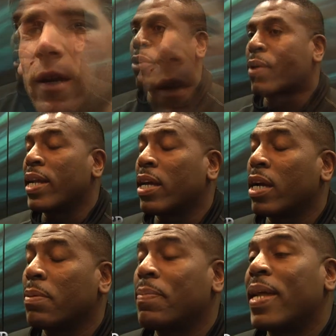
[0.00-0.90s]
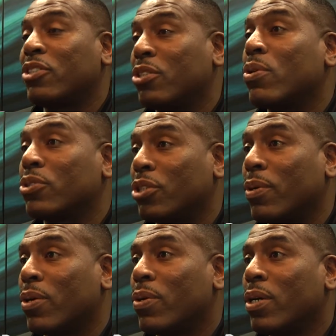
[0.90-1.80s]
You know, right now, everybody's
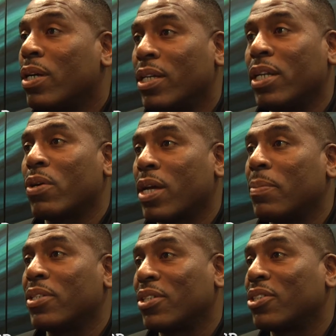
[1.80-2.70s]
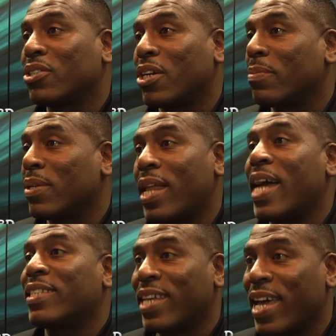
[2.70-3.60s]
0-0, you know, coming into this tournament.
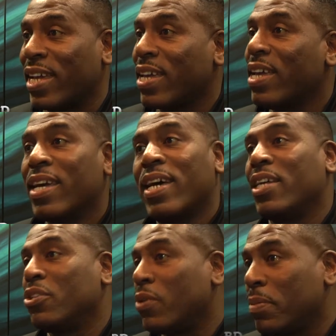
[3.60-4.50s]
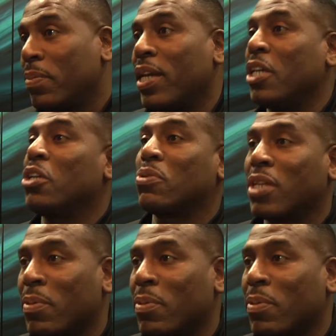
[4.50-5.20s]
LIHTC, UAB, UTEP,